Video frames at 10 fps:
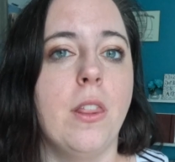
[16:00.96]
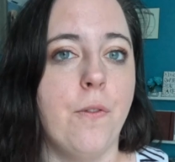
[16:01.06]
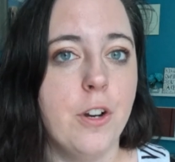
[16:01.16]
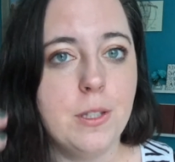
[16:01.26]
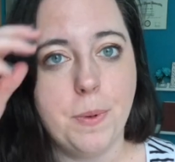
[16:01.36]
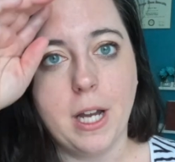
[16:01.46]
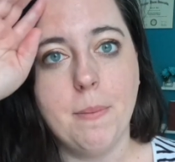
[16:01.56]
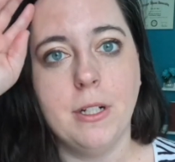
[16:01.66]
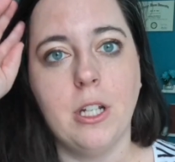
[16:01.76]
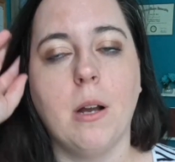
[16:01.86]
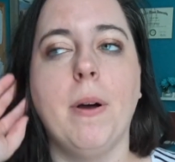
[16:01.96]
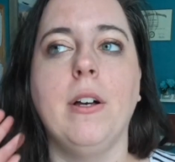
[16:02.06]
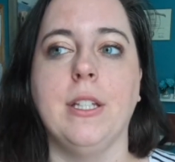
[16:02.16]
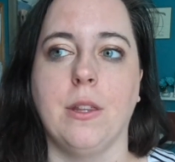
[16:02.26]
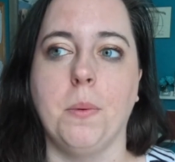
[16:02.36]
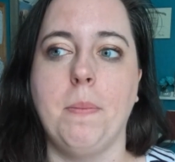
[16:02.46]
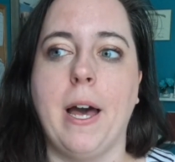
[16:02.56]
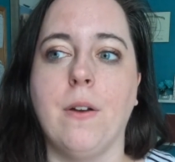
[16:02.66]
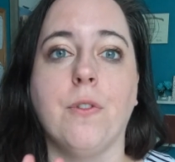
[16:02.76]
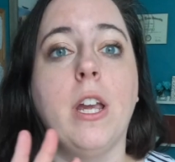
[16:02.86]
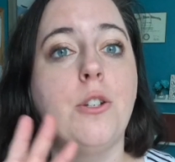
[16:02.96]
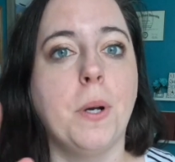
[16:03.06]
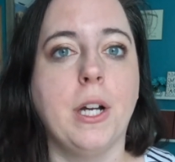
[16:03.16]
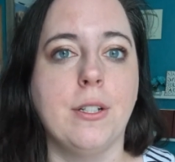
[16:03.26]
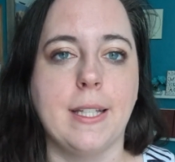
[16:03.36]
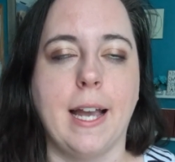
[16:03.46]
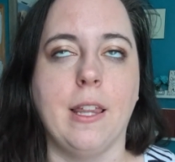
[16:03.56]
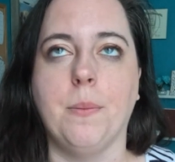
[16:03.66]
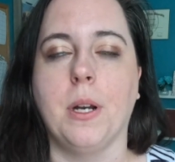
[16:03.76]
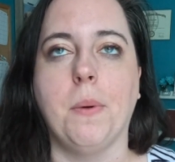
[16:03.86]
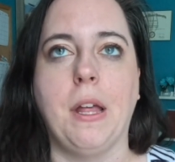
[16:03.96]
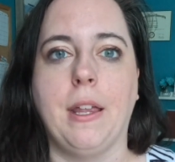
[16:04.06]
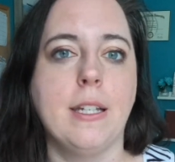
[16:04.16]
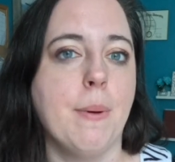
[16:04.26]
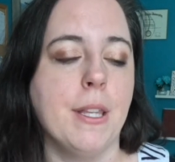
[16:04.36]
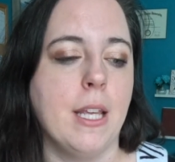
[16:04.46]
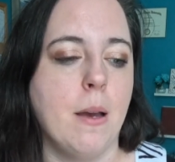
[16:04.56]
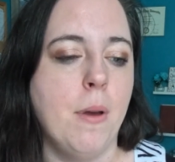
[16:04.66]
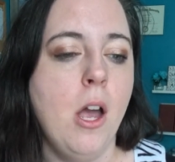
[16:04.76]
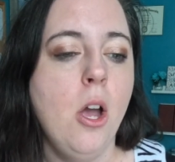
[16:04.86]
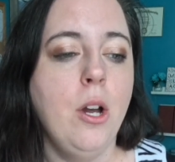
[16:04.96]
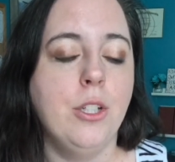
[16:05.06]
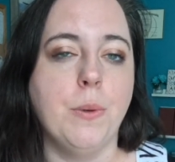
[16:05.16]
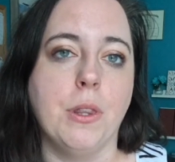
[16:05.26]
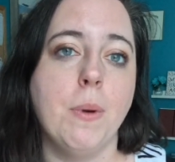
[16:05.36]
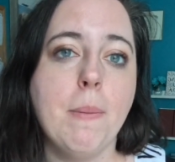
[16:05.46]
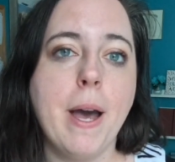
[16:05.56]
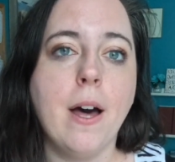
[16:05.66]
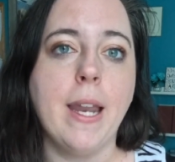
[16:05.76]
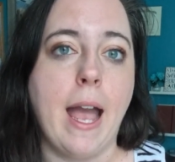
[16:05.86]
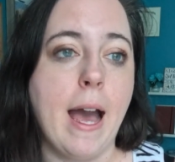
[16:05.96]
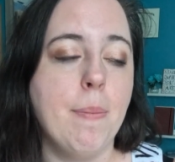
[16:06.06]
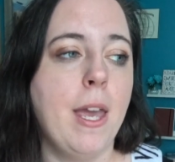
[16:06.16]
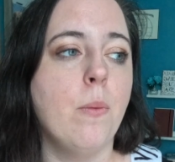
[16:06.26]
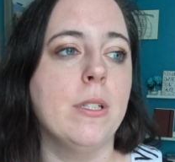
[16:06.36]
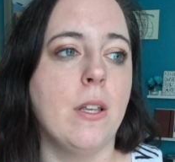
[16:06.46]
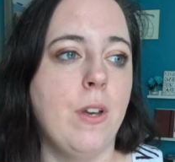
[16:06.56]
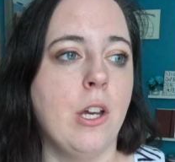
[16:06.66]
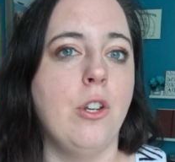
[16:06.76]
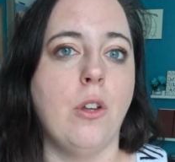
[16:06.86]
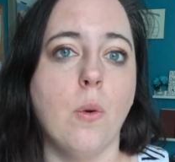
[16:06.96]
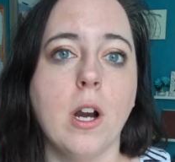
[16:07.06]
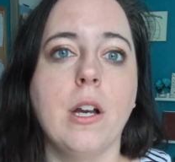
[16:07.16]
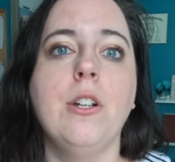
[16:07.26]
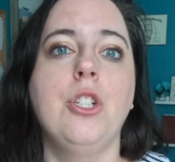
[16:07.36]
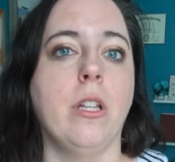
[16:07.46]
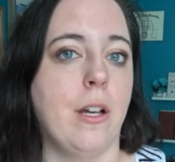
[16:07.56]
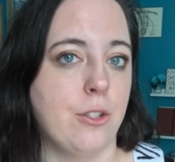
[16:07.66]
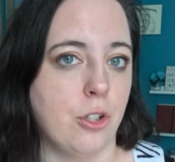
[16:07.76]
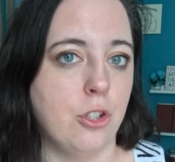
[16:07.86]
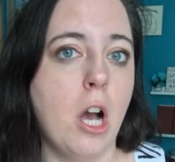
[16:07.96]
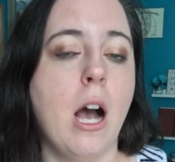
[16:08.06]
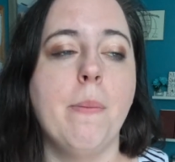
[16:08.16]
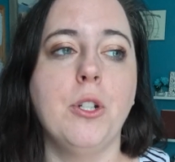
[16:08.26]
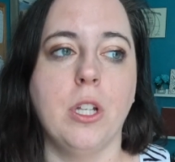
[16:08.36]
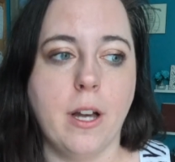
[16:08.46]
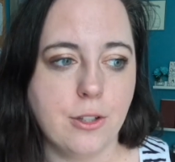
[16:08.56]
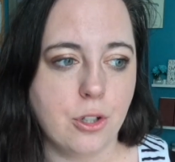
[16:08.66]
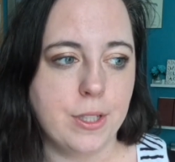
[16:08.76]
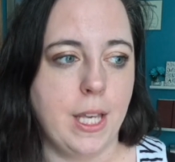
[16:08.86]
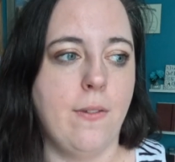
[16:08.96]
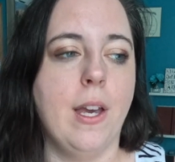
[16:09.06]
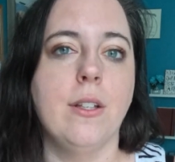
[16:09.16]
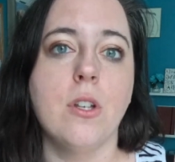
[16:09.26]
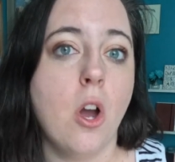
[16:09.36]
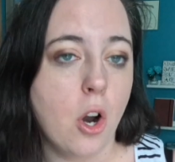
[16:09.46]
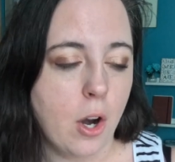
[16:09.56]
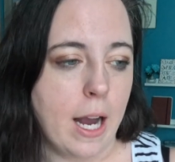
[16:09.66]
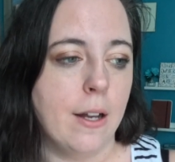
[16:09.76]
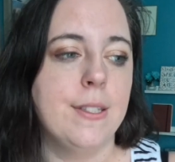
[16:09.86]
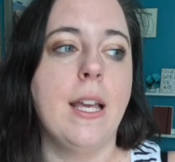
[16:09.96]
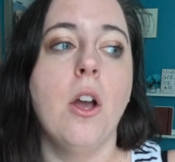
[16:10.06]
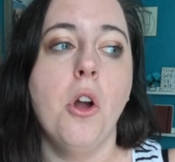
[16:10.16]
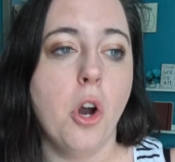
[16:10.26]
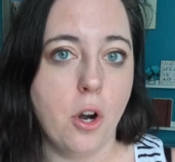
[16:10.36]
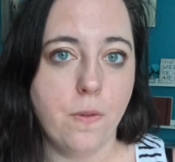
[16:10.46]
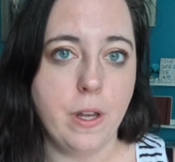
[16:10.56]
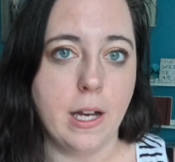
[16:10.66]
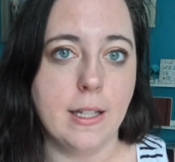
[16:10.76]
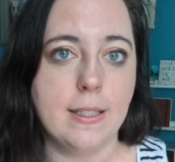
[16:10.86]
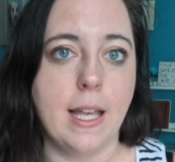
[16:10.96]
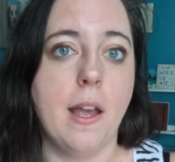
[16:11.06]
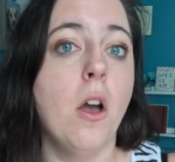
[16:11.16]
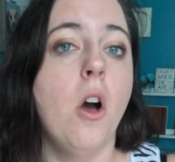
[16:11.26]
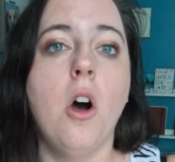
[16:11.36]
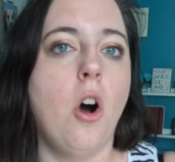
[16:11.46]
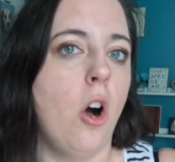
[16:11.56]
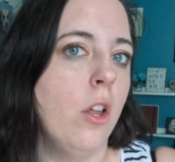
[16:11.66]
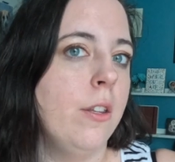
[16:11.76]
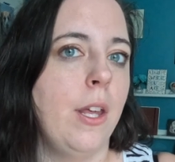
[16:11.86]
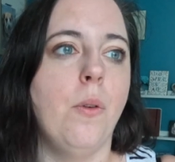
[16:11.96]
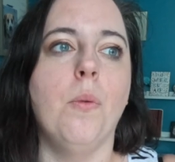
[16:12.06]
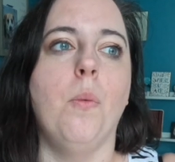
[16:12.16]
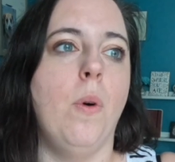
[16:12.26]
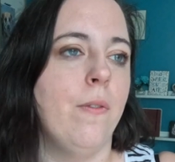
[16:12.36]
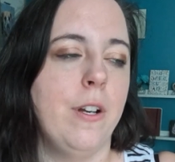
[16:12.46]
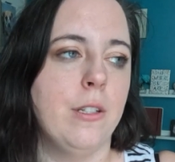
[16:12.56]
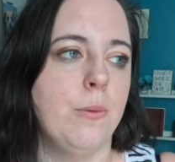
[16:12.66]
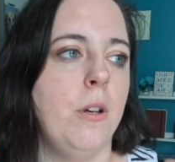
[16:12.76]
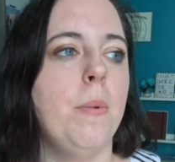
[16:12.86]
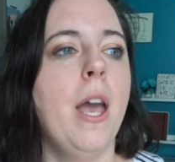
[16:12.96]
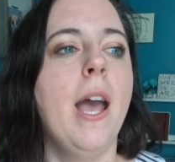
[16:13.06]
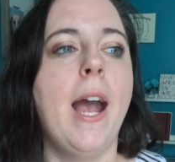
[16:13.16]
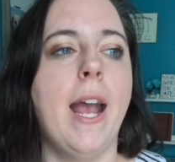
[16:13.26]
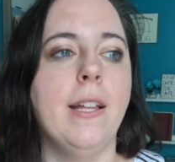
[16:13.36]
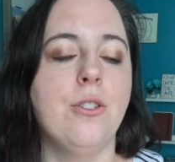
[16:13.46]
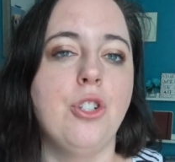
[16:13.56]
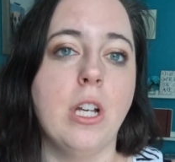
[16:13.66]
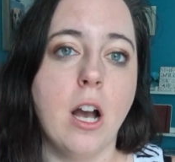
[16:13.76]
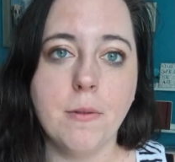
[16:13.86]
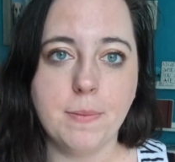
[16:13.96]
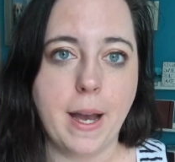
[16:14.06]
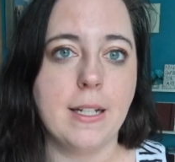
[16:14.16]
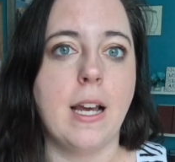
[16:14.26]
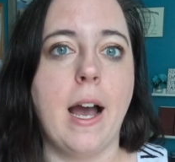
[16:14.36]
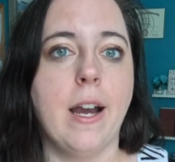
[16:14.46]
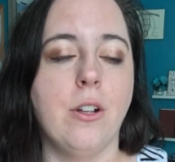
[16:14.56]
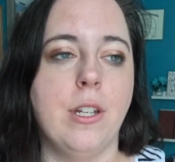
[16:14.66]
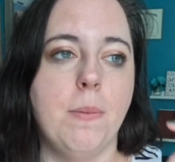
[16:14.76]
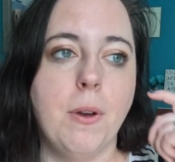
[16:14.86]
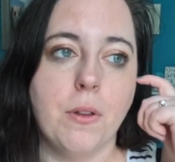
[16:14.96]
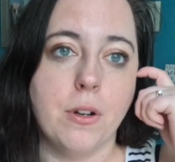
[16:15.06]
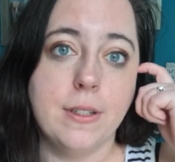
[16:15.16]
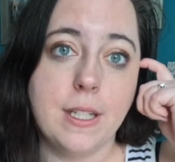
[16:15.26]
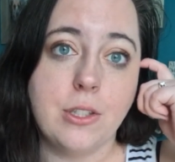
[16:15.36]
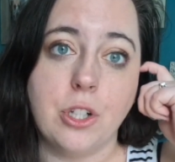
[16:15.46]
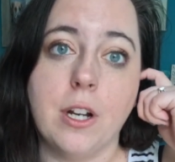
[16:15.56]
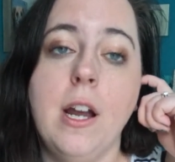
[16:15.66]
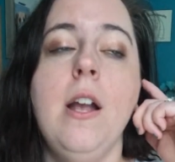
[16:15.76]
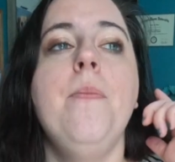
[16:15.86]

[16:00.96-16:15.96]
the first book I'm going to talk about is The Rebound. For each book, I'll just highlight what I really liked about them. So, with The Rebound, Abby was living in New York. She lost her job, she lost her savings, her housing, her fiance, all in like one fell swoop. And so she comes back to Ireland to be with her sister.